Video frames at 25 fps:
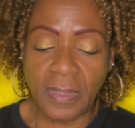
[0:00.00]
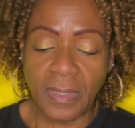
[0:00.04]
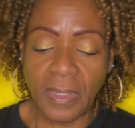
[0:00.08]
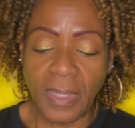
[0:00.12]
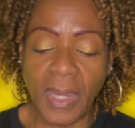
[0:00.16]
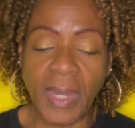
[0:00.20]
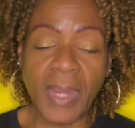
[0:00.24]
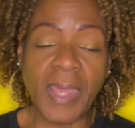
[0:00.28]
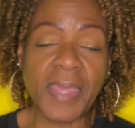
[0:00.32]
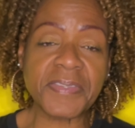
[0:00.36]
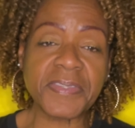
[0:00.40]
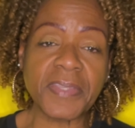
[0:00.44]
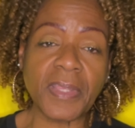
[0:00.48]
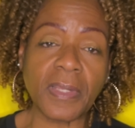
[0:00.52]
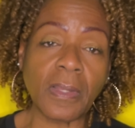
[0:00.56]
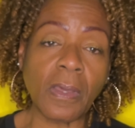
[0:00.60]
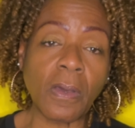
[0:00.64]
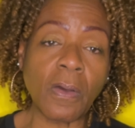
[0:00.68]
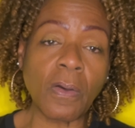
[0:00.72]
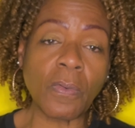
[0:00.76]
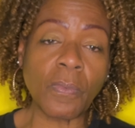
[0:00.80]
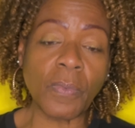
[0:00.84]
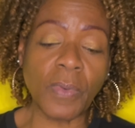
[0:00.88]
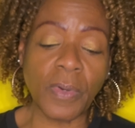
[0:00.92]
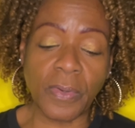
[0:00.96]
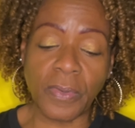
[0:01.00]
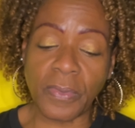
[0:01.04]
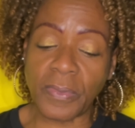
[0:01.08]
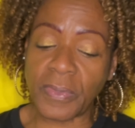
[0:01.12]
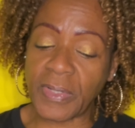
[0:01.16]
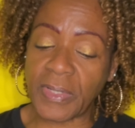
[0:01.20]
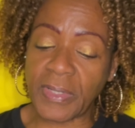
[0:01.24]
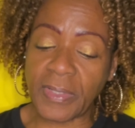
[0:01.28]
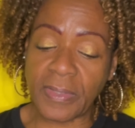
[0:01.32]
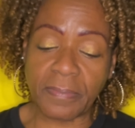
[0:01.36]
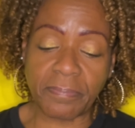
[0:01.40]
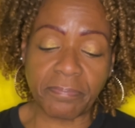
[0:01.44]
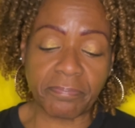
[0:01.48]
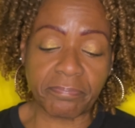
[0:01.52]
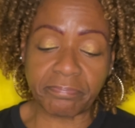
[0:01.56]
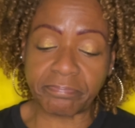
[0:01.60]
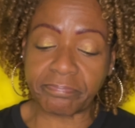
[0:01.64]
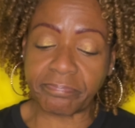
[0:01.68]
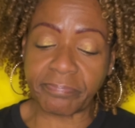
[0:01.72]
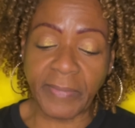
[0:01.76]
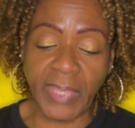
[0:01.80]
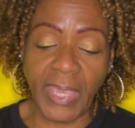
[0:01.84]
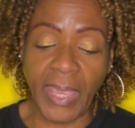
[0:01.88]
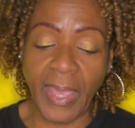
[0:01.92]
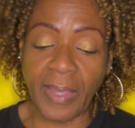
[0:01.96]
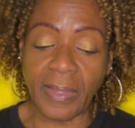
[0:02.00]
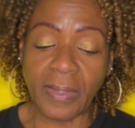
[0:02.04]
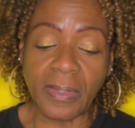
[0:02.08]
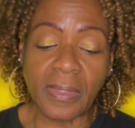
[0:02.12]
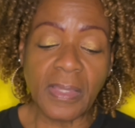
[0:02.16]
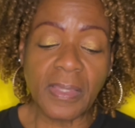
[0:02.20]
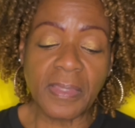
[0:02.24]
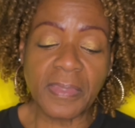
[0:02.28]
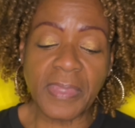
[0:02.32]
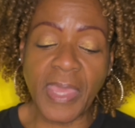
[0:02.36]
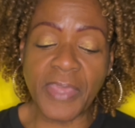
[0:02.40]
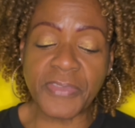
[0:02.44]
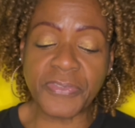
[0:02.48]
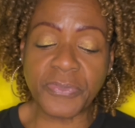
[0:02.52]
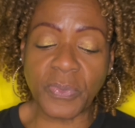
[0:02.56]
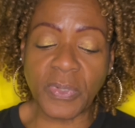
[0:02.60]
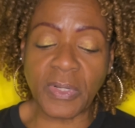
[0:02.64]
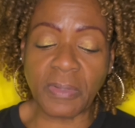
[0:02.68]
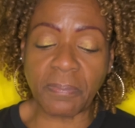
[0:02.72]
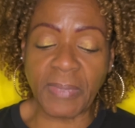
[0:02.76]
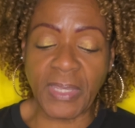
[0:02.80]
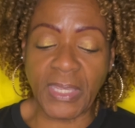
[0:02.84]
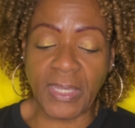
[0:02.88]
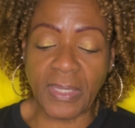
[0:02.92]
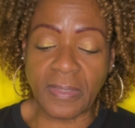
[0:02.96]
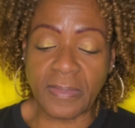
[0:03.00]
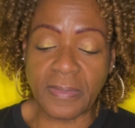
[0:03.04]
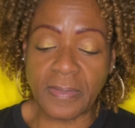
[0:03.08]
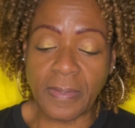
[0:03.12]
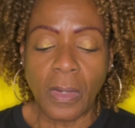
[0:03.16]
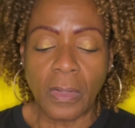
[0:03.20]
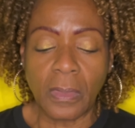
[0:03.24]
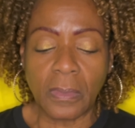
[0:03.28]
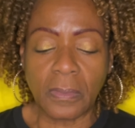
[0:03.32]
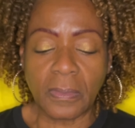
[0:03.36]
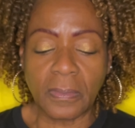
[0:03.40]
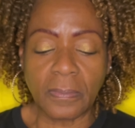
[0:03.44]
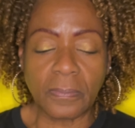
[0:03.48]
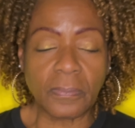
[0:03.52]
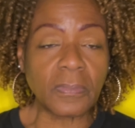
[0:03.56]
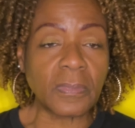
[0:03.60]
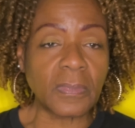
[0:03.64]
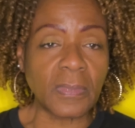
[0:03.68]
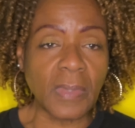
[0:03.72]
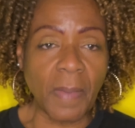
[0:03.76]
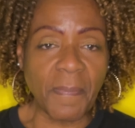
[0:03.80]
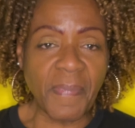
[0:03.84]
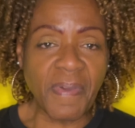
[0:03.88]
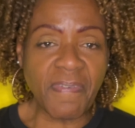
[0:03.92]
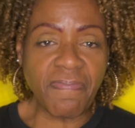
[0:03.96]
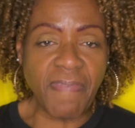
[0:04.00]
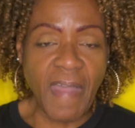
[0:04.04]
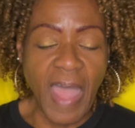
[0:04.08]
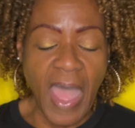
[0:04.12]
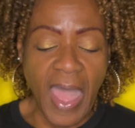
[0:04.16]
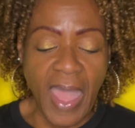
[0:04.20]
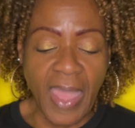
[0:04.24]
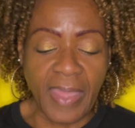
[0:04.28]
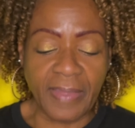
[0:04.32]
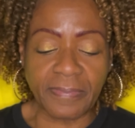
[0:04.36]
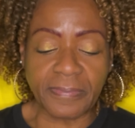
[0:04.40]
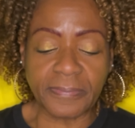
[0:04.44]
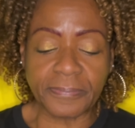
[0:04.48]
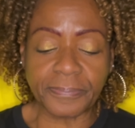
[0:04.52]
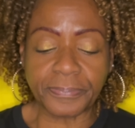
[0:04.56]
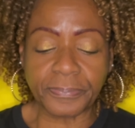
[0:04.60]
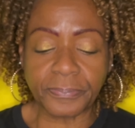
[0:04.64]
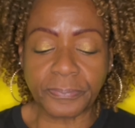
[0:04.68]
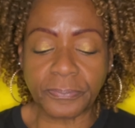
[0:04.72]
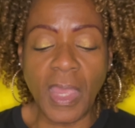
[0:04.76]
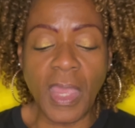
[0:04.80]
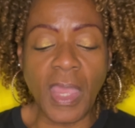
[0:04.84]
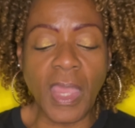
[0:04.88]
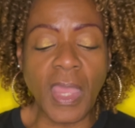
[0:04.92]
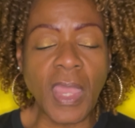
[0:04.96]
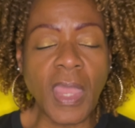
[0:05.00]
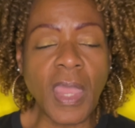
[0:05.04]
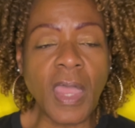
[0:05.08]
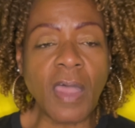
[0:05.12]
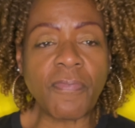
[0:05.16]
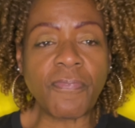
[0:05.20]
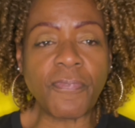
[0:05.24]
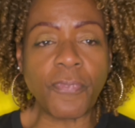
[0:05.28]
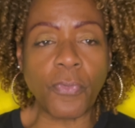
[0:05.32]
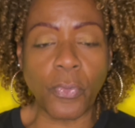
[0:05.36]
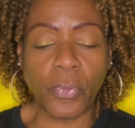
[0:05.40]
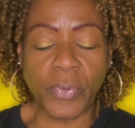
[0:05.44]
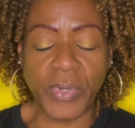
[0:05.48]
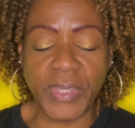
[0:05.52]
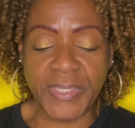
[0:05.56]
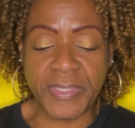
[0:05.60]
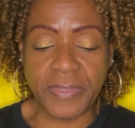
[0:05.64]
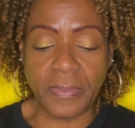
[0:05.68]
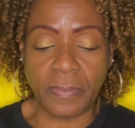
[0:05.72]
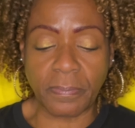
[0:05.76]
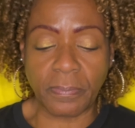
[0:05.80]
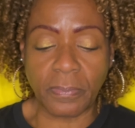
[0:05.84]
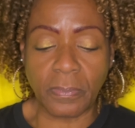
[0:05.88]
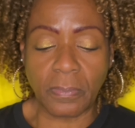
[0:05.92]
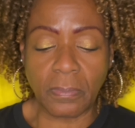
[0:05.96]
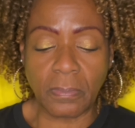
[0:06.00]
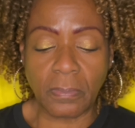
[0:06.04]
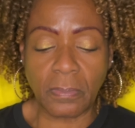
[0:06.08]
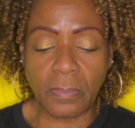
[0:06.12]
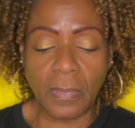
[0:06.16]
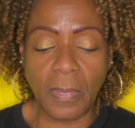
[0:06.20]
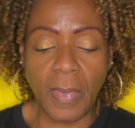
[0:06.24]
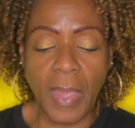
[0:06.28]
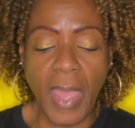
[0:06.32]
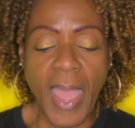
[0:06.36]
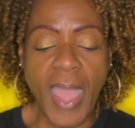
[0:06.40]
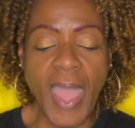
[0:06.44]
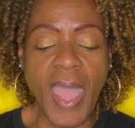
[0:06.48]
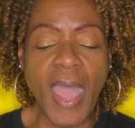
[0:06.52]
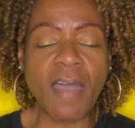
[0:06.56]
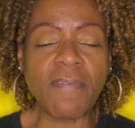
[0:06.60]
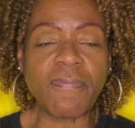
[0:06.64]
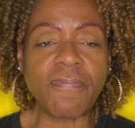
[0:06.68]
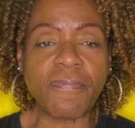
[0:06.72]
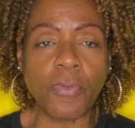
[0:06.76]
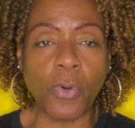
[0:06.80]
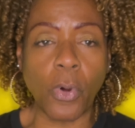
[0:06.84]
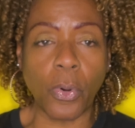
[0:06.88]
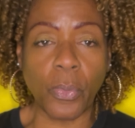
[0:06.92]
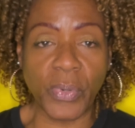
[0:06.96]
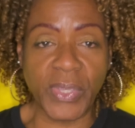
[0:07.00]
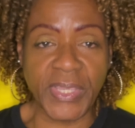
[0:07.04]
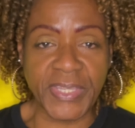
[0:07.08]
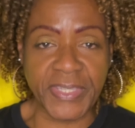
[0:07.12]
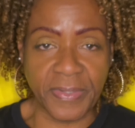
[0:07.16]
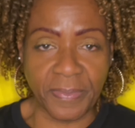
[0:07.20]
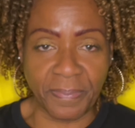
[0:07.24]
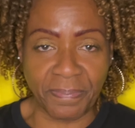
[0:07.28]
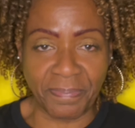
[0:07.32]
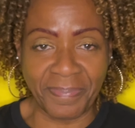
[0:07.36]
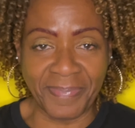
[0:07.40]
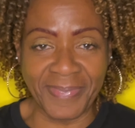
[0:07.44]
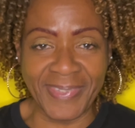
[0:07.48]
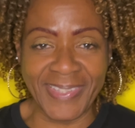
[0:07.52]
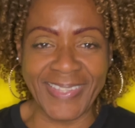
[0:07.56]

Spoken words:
Now that's a long word, and yeah, that's what it means. Number 5, aphorism. Aphorism.